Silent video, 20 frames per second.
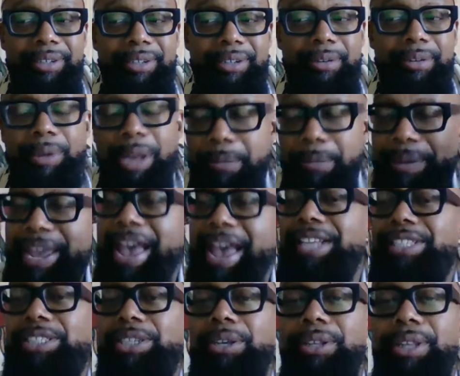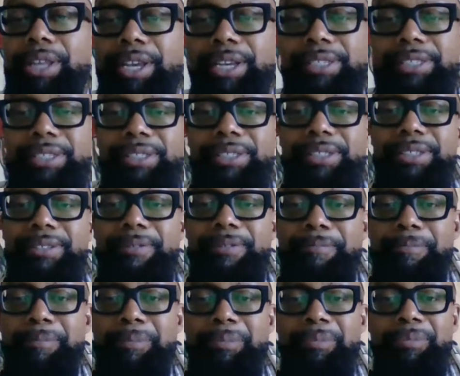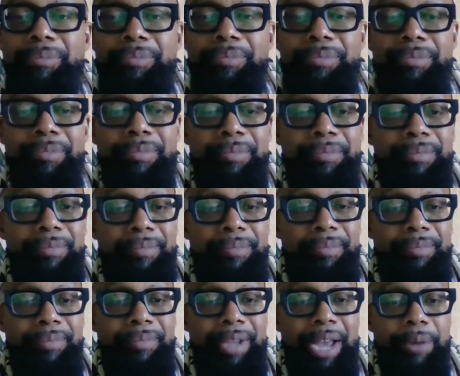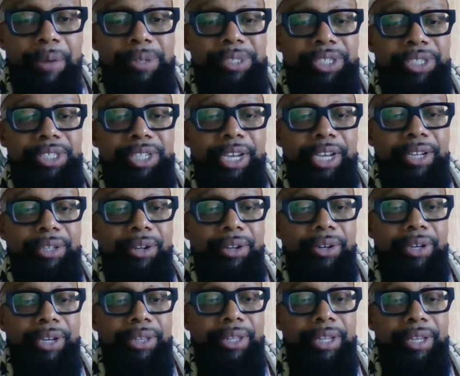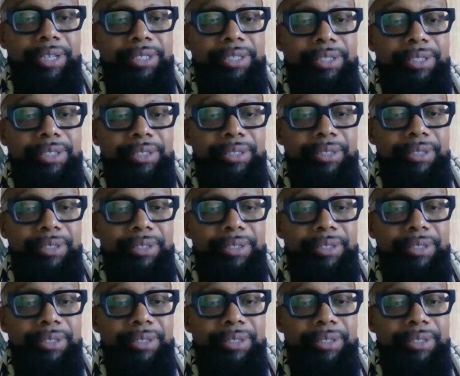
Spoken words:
Well, let me ask you this. I want you to take a look at this.